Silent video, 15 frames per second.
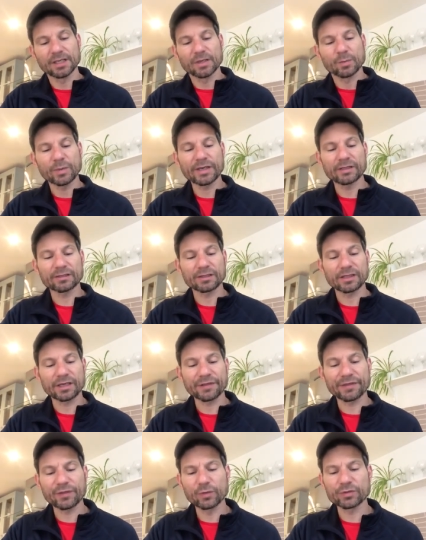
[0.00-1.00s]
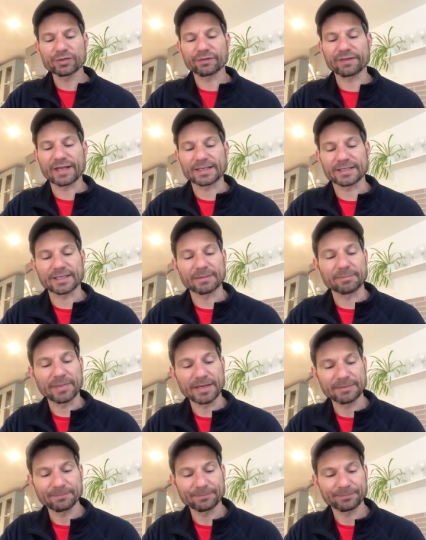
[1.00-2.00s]
Well, I thought of that, said
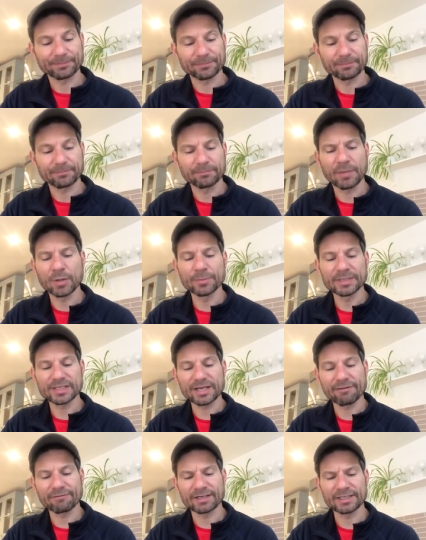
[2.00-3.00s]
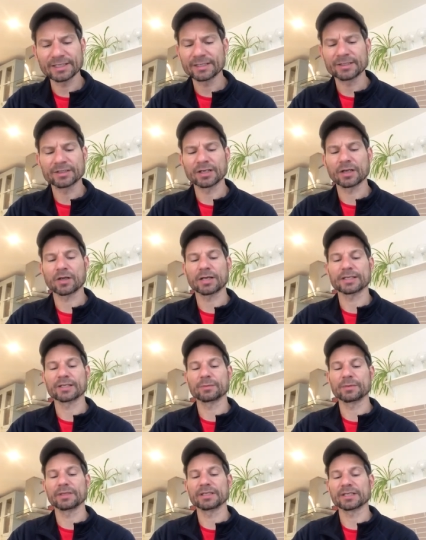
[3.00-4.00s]
Ben, momentarily
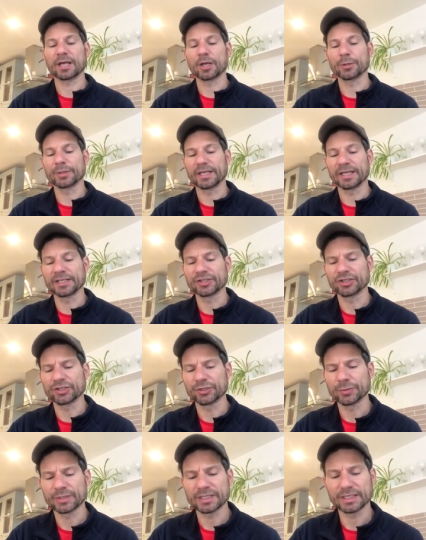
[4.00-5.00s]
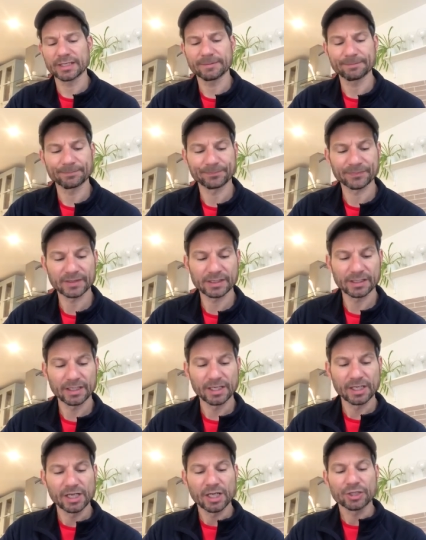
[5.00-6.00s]
delighted with his own ingenuity.
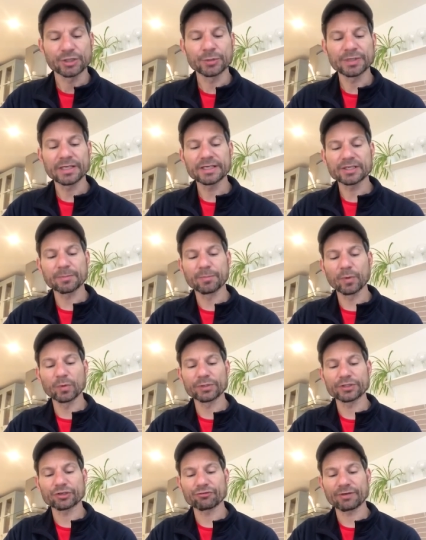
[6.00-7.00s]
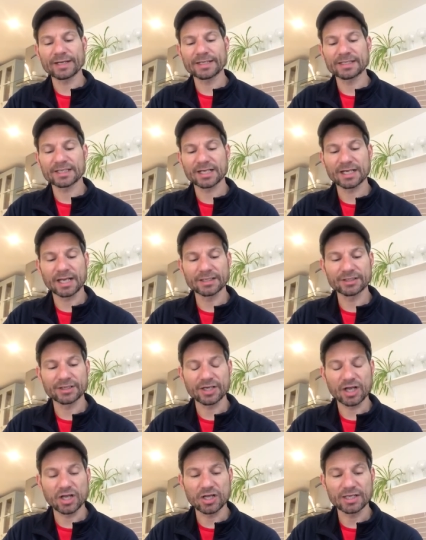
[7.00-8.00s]
You need to board a train to
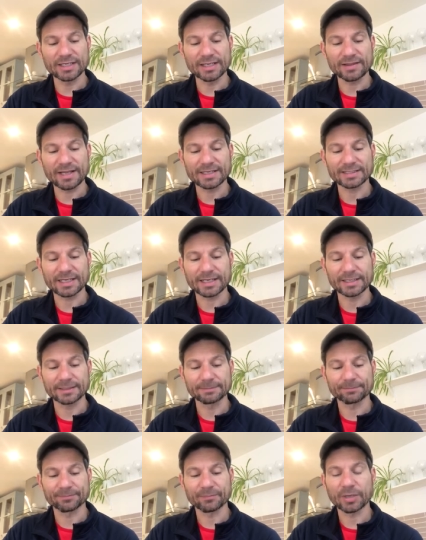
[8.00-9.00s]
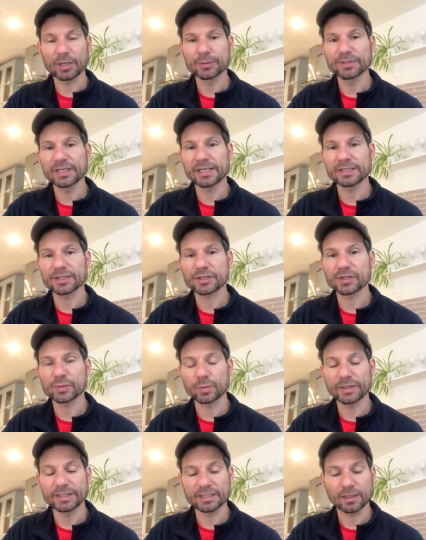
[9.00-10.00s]
London earlier that day, posing as a
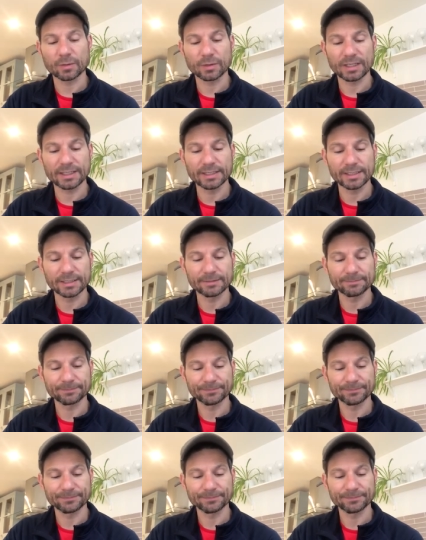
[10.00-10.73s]
sweet old lady.